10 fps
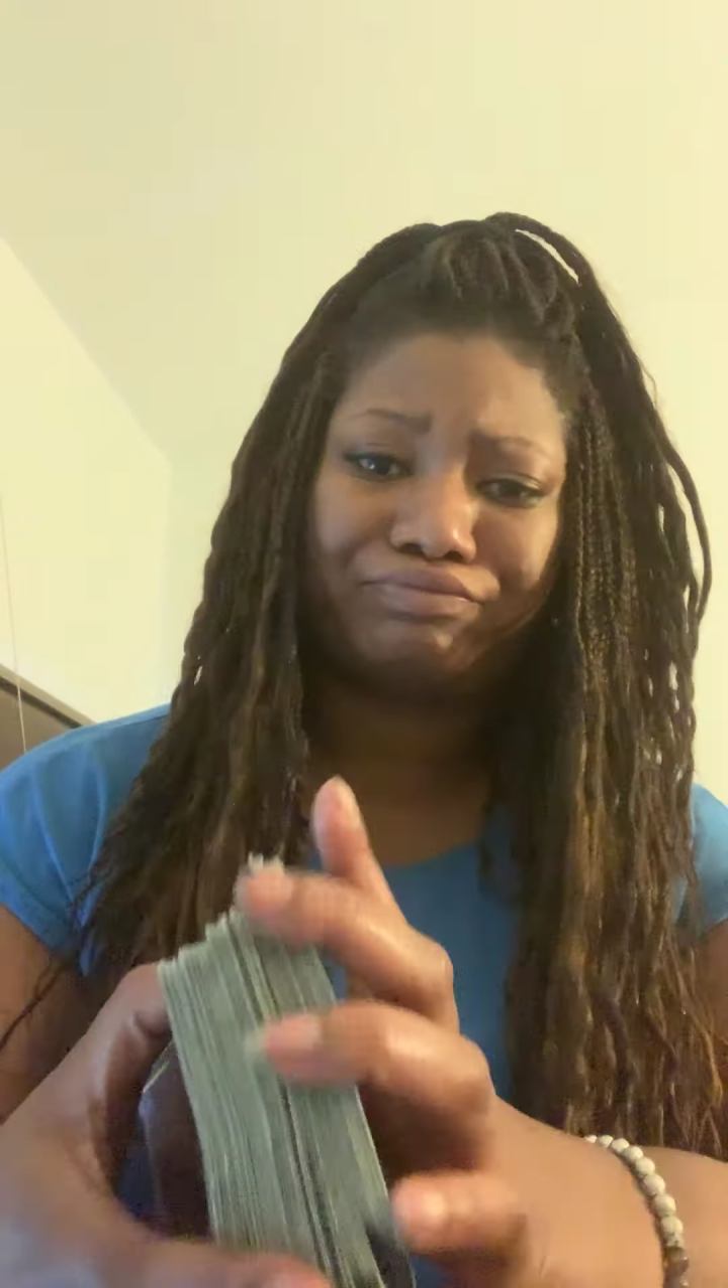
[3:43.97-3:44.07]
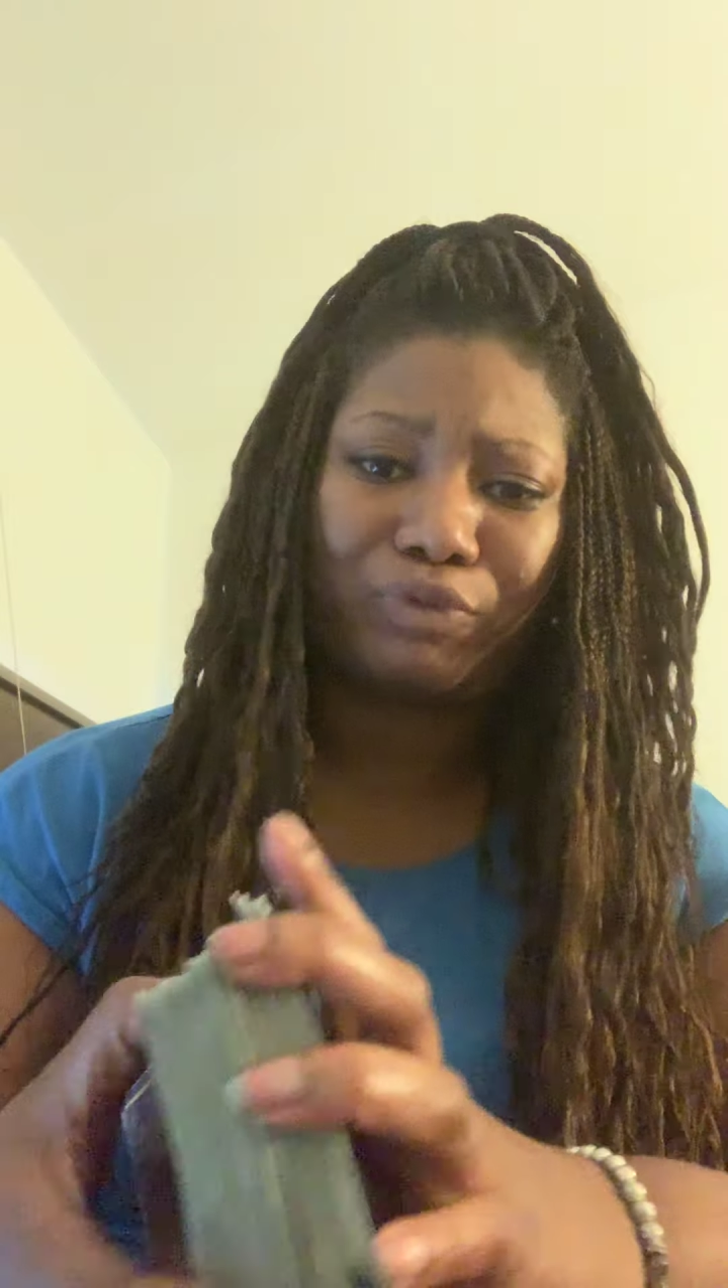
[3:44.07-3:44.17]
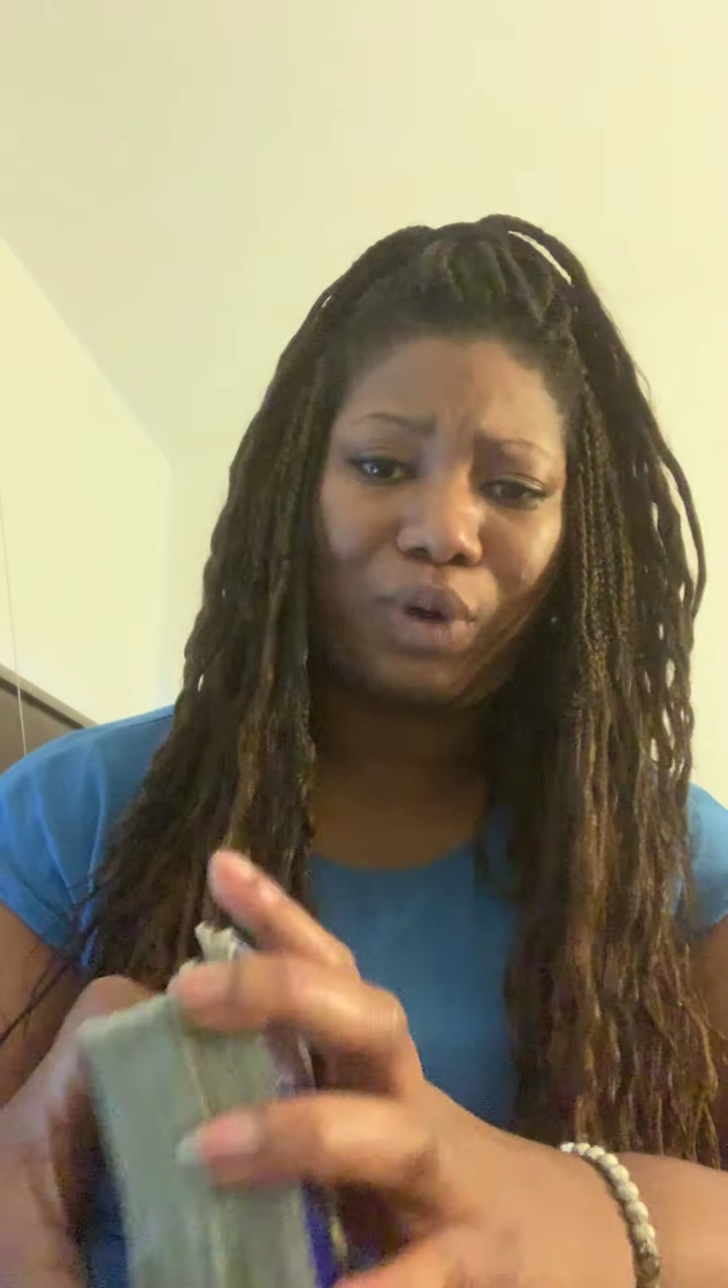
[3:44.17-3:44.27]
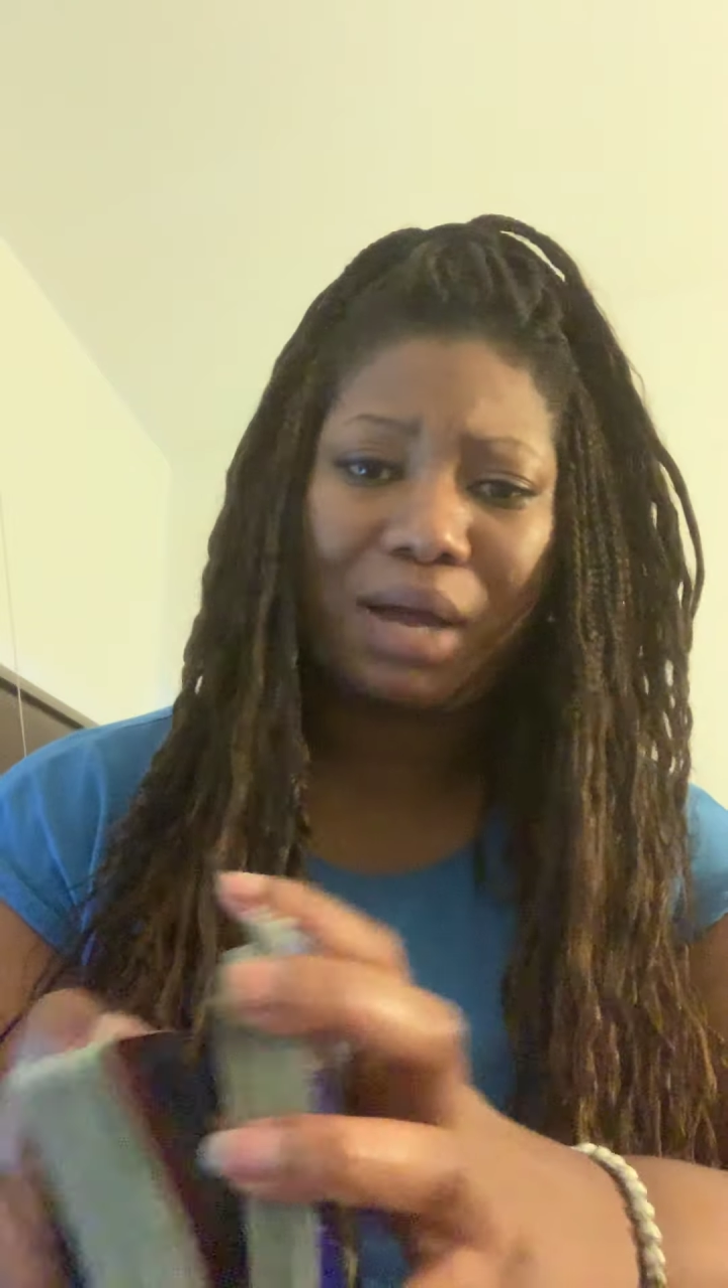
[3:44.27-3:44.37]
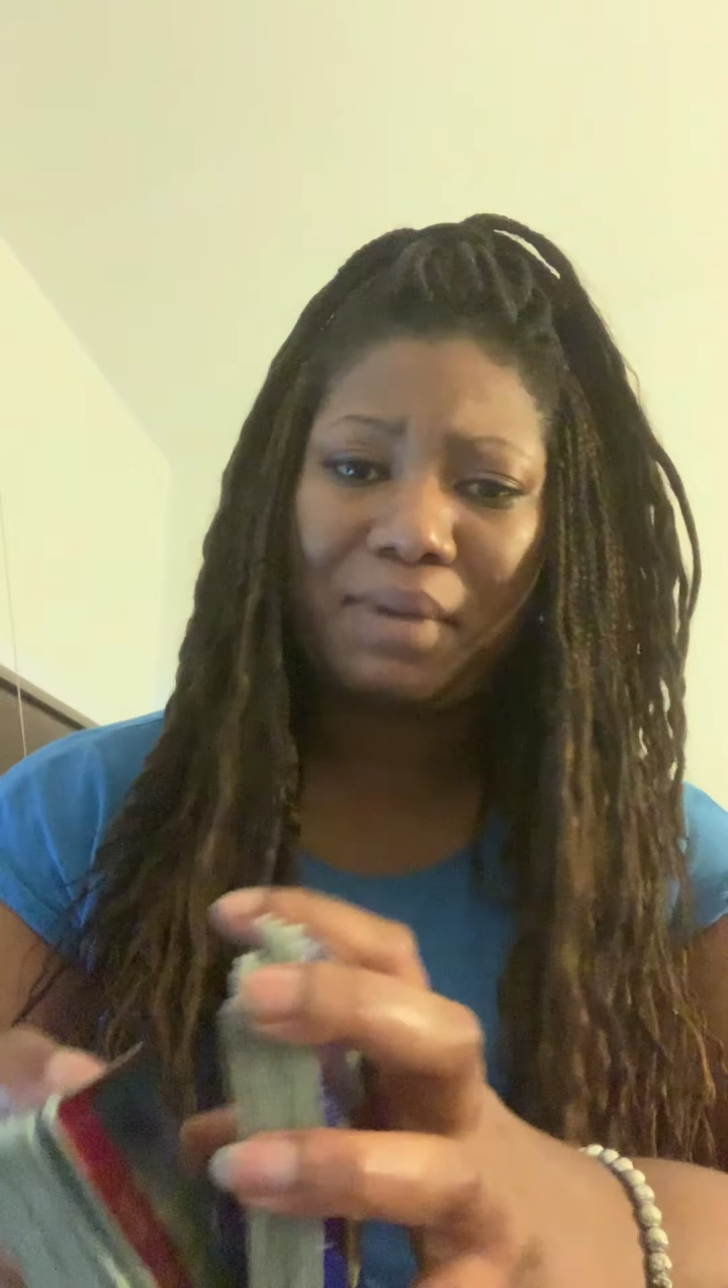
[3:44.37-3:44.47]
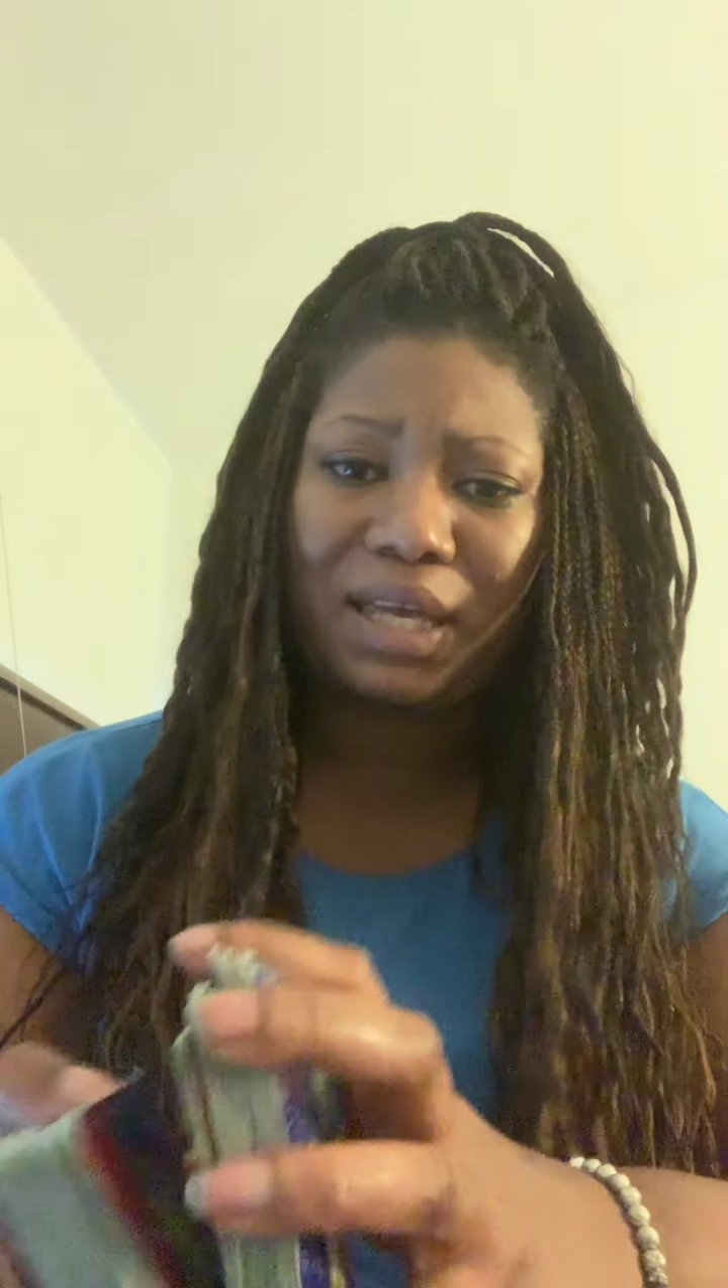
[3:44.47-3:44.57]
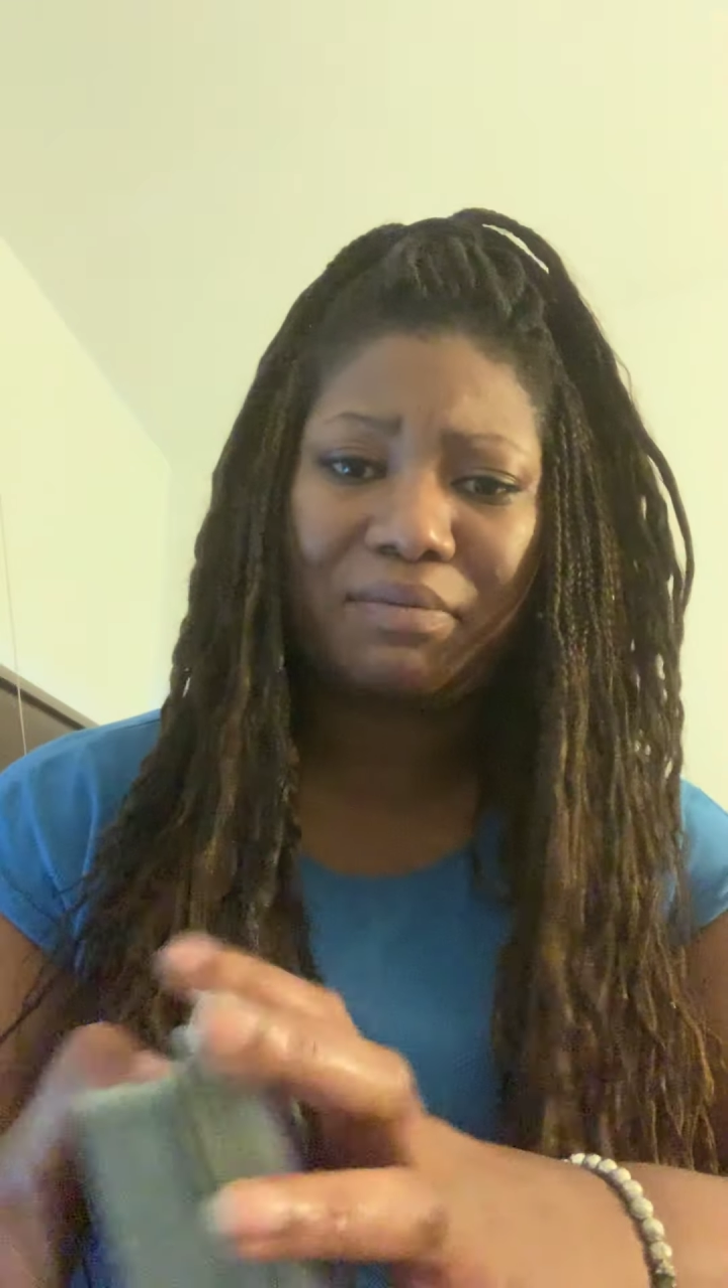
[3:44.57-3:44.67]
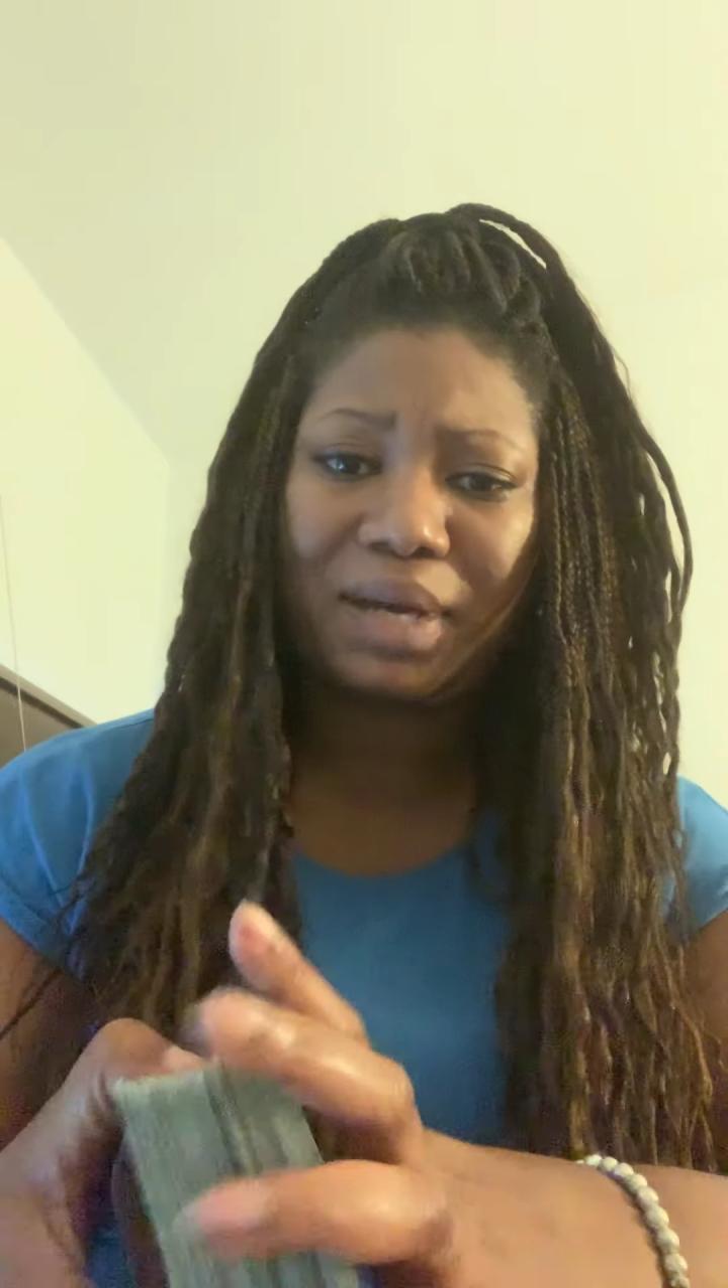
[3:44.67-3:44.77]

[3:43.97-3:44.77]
why am I giving